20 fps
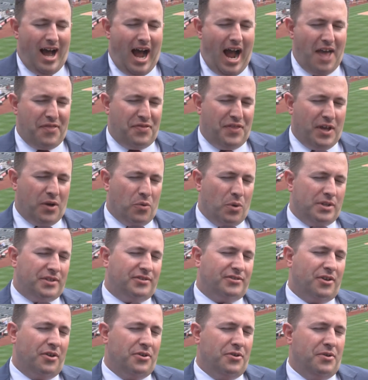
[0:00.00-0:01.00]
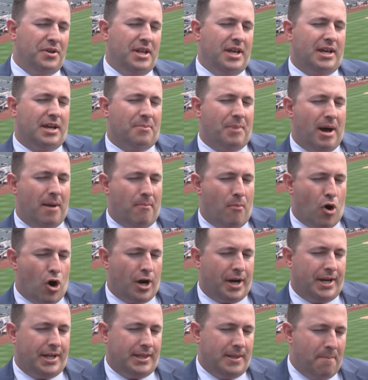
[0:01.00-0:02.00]
I think what's so unique about
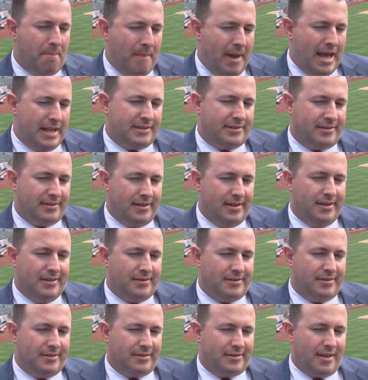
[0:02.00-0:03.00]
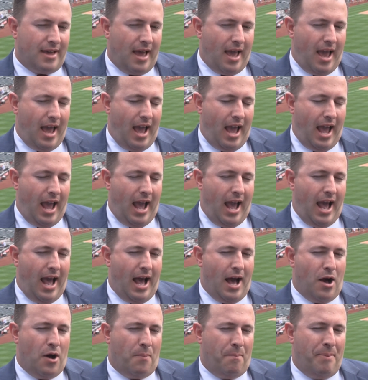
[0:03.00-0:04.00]
marketing the Mets is just
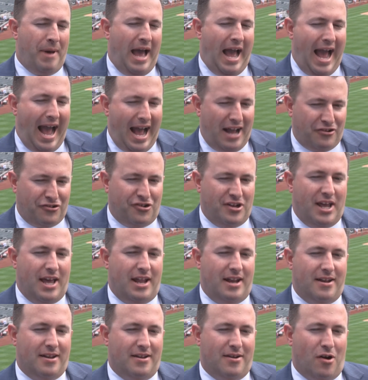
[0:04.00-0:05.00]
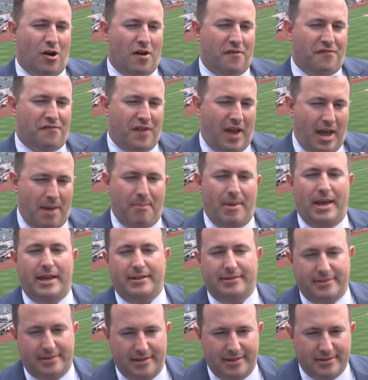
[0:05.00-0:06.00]
how passionate our fan
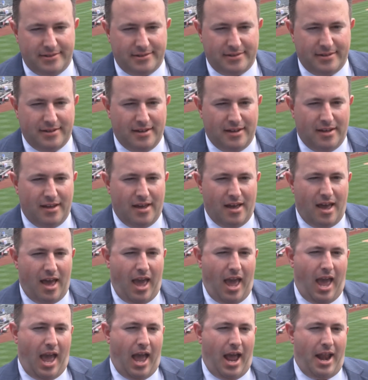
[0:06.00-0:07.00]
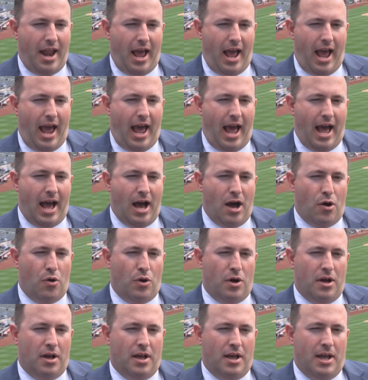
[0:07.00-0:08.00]
base is and
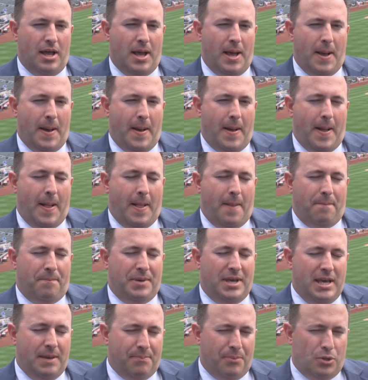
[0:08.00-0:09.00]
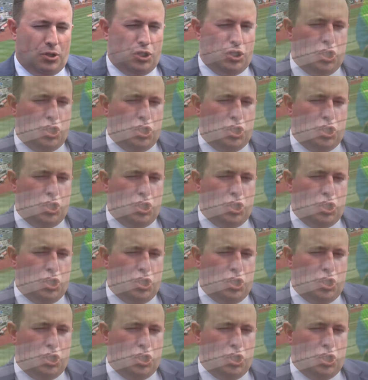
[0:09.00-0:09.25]
how people